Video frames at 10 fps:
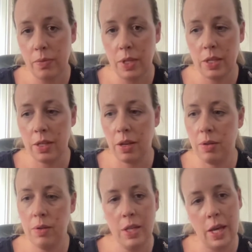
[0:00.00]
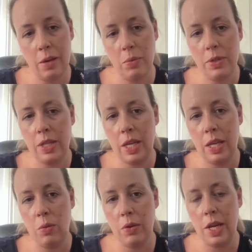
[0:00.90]
So yeah, we'll
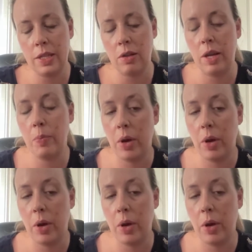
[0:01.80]
see what that's like.